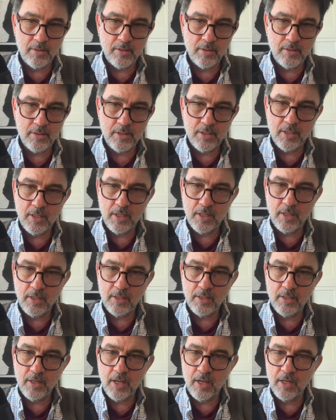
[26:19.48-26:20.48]

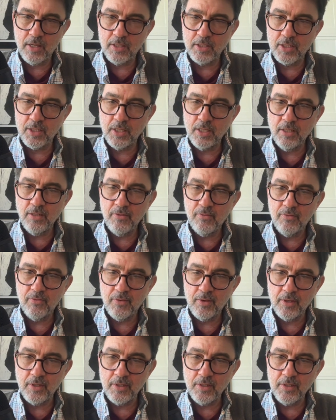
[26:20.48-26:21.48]
chicken tagine
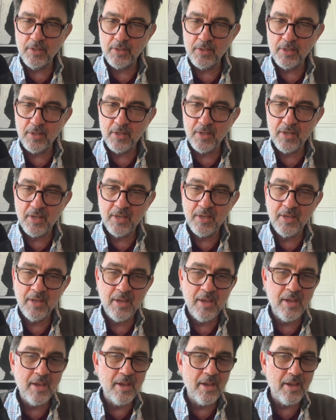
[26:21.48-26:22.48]
feast,
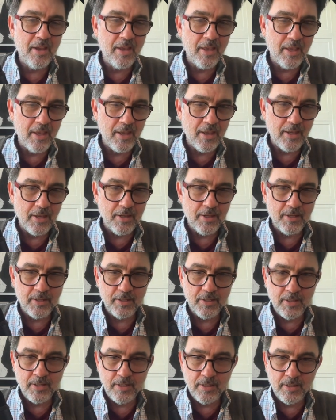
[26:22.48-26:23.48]

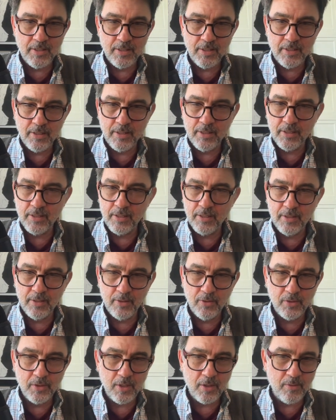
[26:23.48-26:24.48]
and
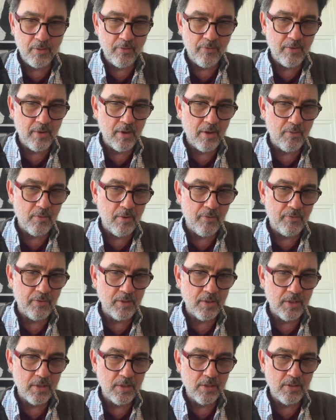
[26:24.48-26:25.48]
looks like we've got
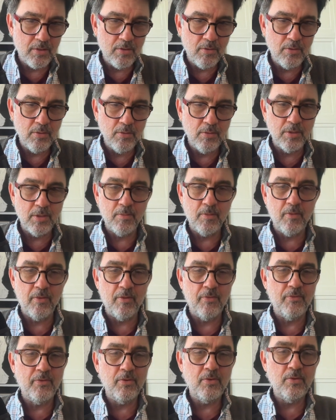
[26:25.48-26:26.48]
references to some of the
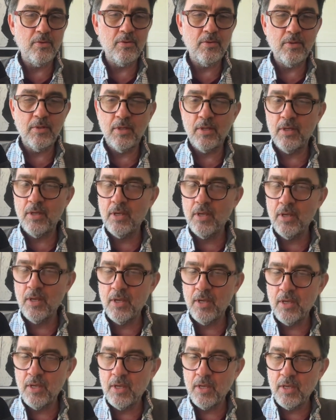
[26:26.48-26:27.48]
food
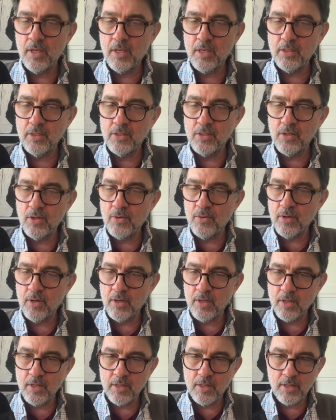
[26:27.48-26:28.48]
and so
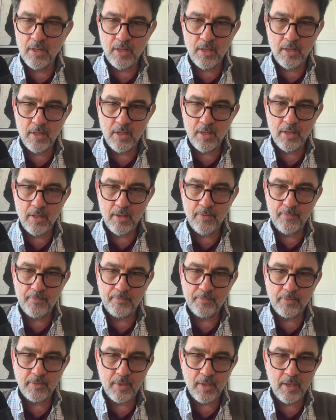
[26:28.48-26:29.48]
on,
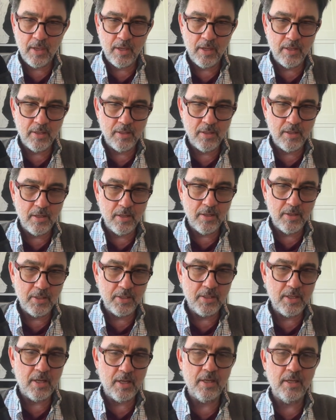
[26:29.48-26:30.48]
and the
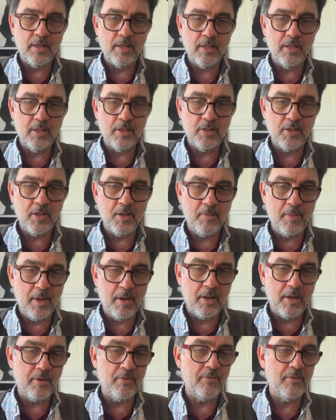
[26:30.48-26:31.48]
setting and the
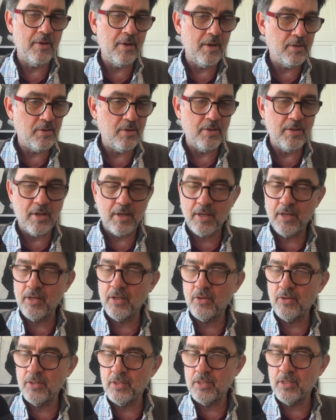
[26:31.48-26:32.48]
cinematic effect, all that kind
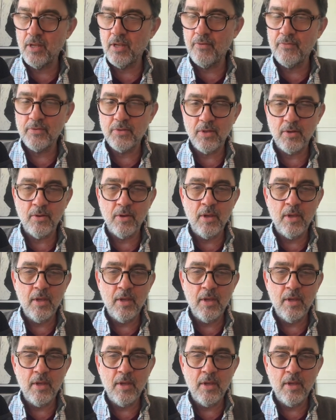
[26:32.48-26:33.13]
of good stuff. So